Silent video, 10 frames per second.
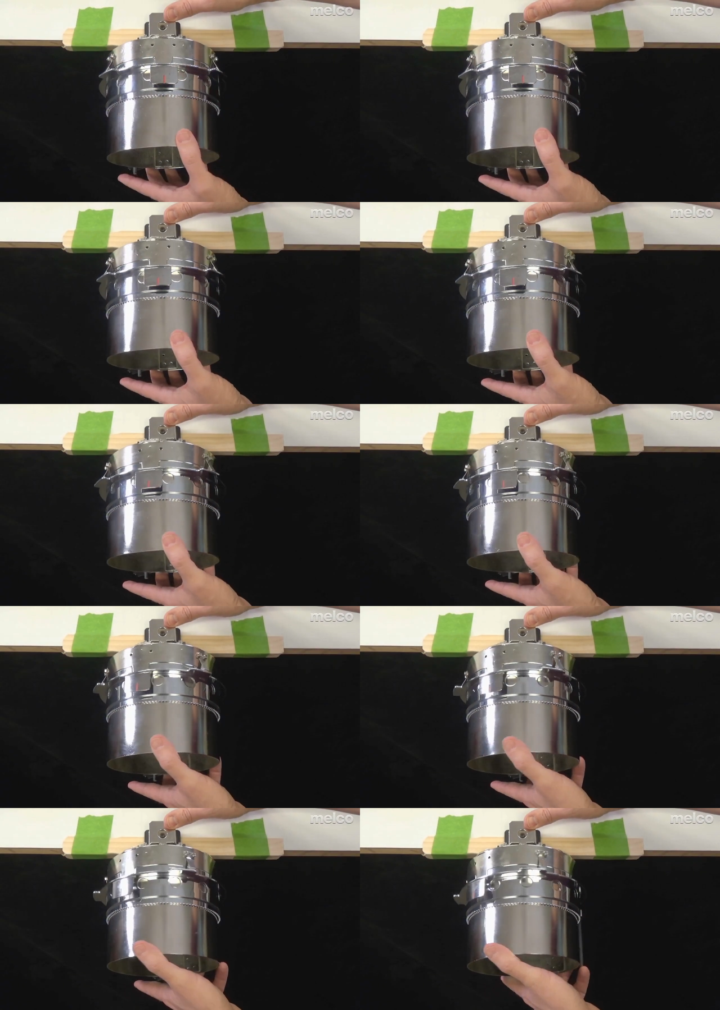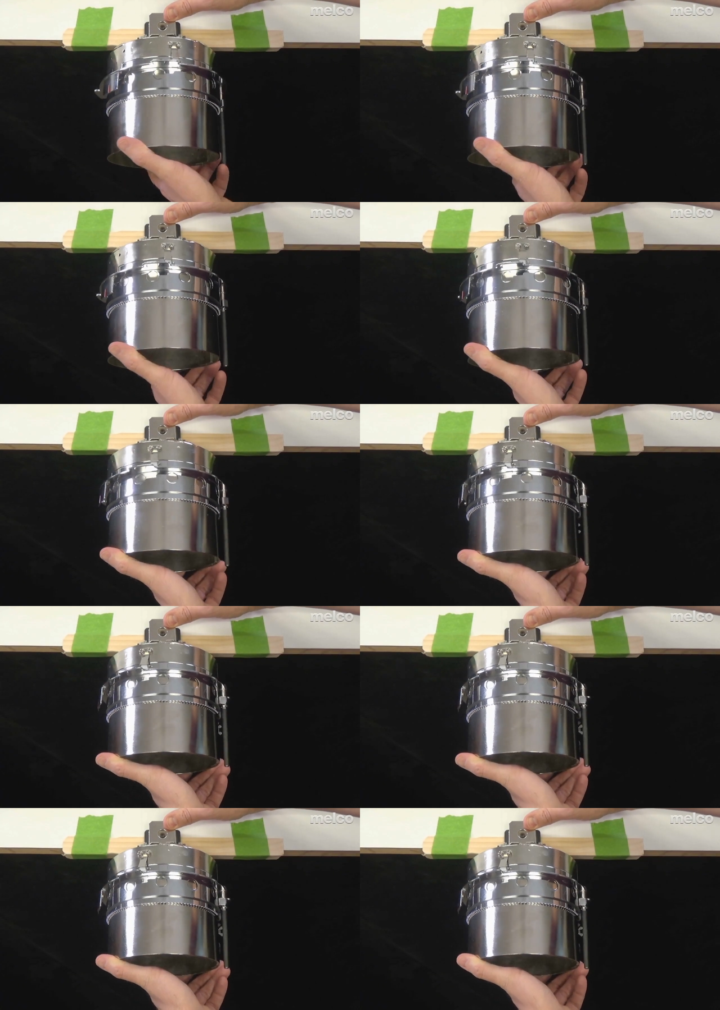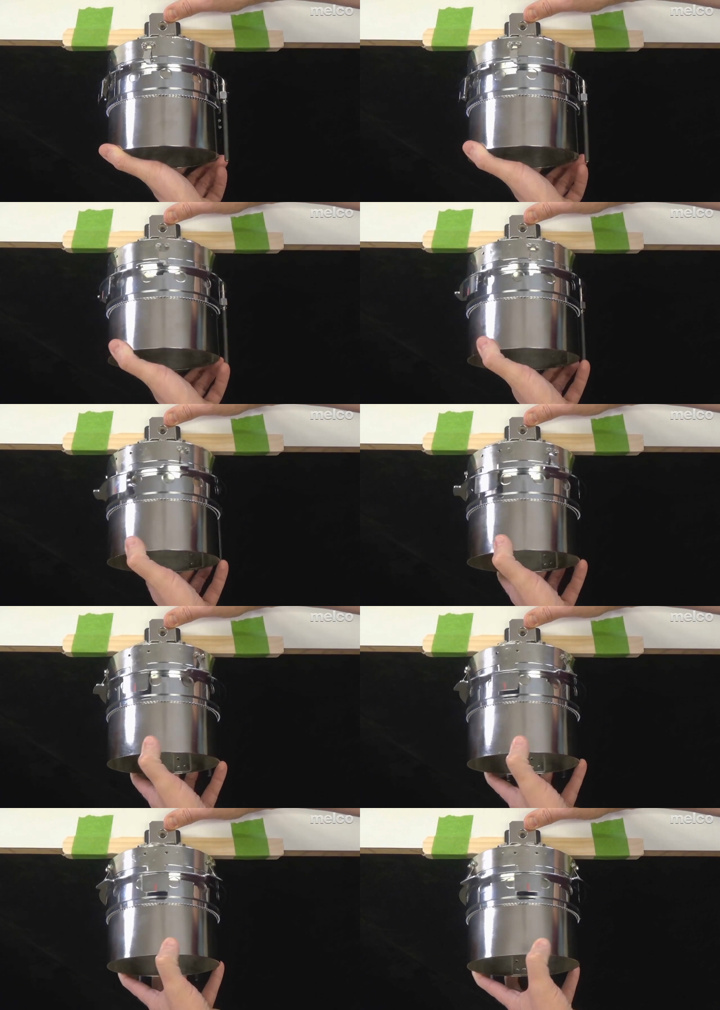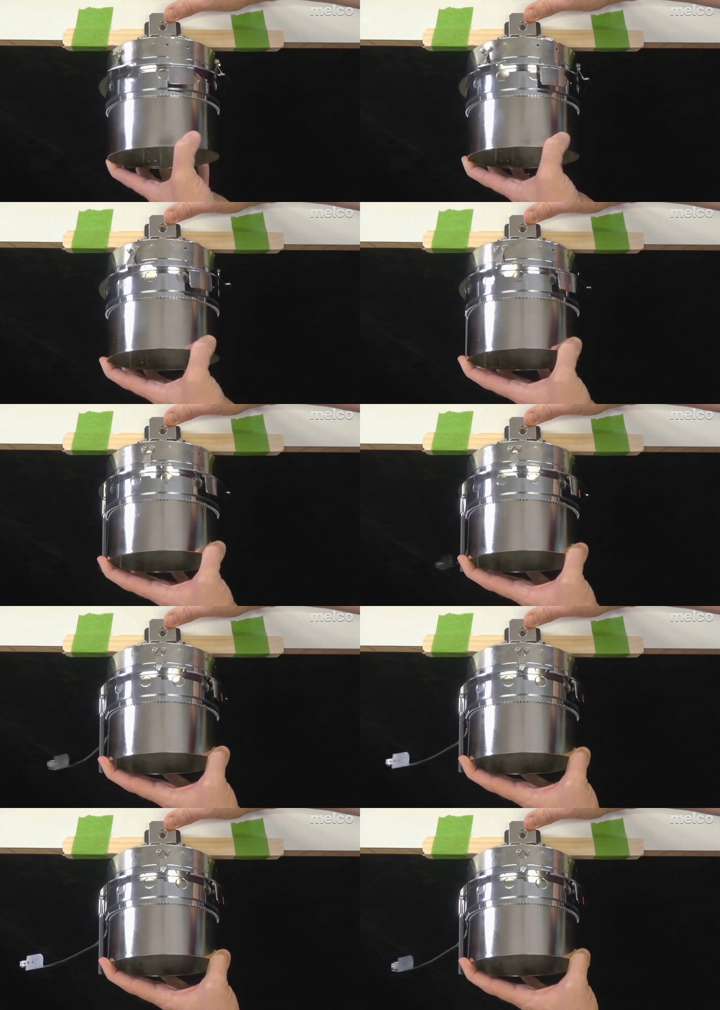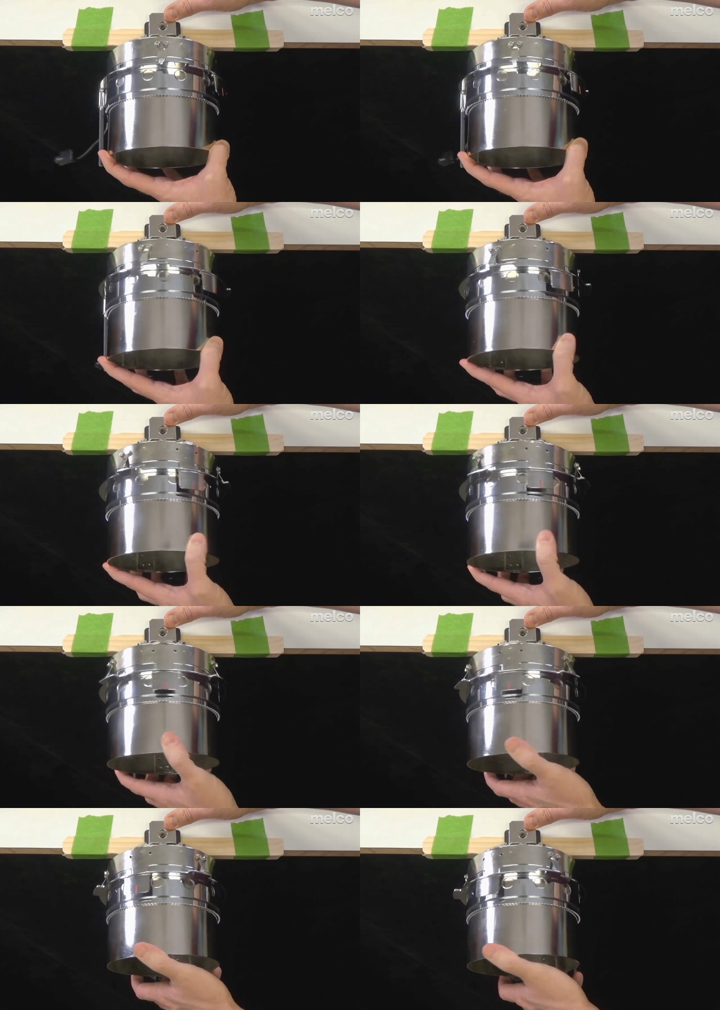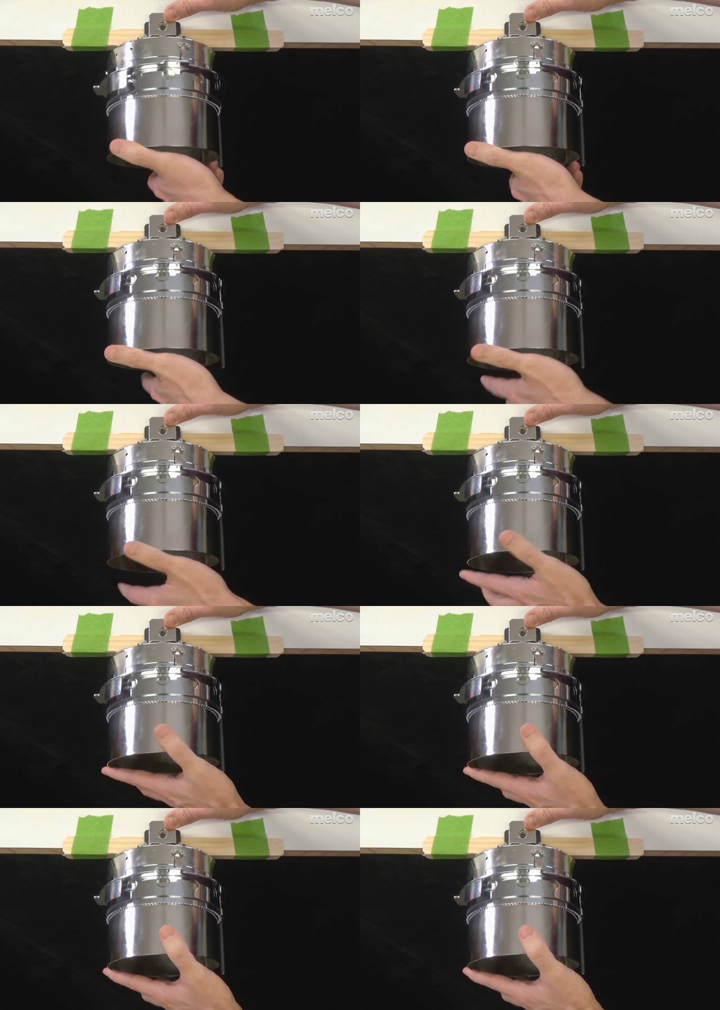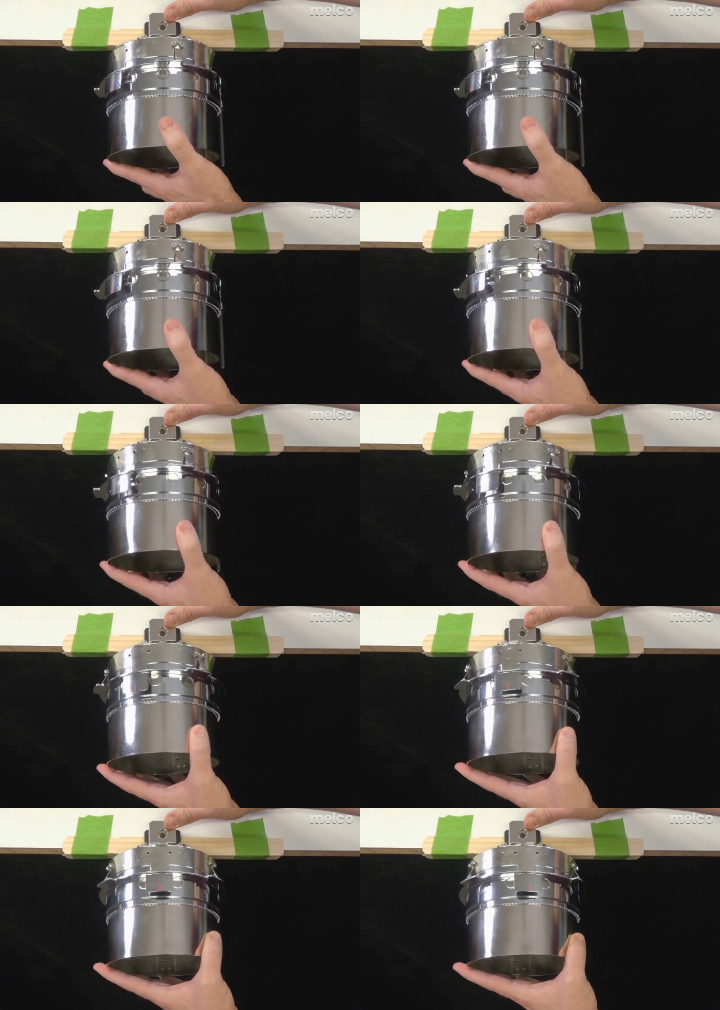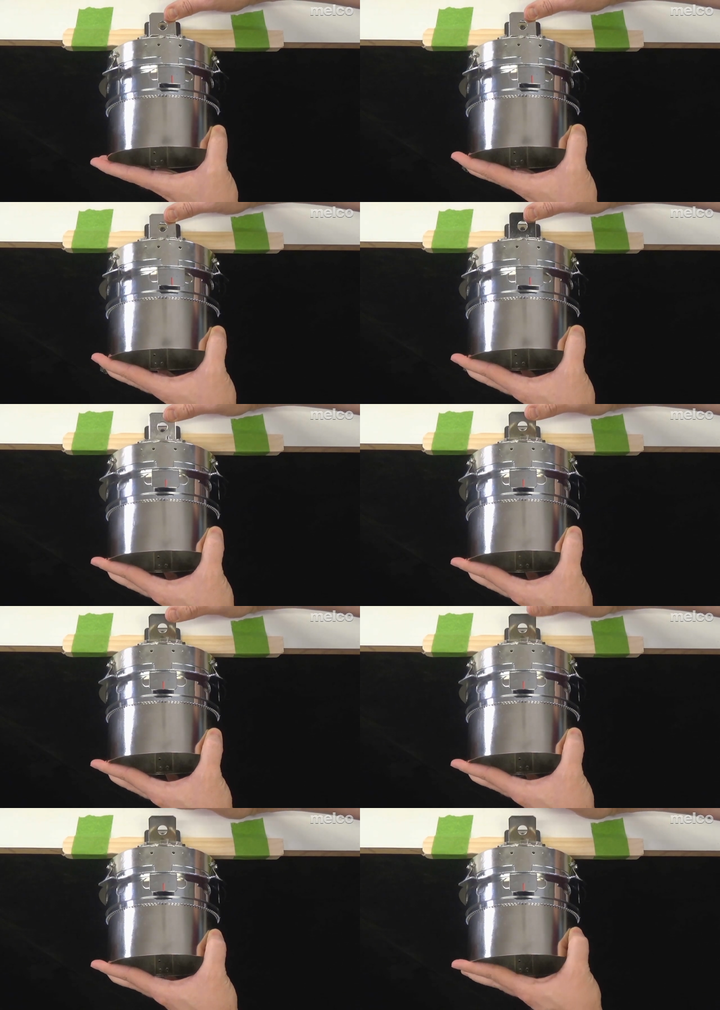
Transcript: Nobody's mouth can be seen.